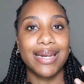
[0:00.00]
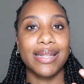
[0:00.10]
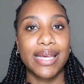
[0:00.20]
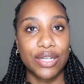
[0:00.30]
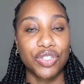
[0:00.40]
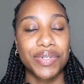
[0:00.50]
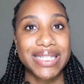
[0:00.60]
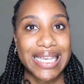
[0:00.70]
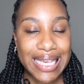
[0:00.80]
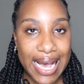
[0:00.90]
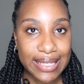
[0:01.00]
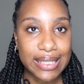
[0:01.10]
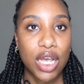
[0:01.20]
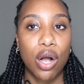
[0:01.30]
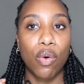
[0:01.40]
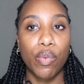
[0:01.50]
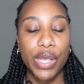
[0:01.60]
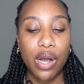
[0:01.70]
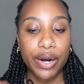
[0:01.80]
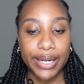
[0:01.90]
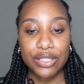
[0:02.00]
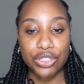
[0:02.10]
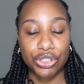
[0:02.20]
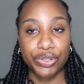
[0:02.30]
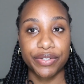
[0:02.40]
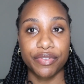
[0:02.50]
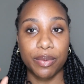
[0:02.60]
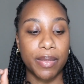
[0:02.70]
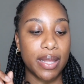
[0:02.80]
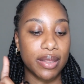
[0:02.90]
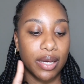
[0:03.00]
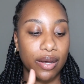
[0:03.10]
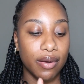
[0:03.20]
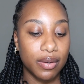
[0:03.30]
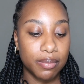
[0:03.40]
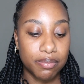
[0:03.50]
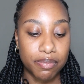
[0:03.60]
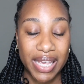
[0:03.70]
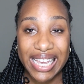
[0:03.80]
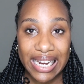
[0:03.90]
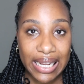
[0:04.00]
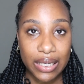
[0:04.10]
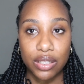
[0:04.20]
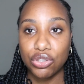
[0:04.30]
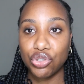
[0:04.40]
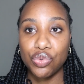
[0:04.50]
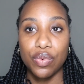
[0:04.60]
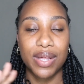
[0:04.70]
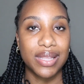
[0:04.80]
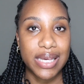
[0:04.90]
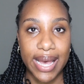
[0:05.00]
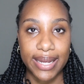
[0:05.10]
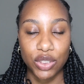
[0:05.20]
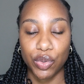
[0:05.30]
and the answer is yes. We are in surgery from the beginning to the end.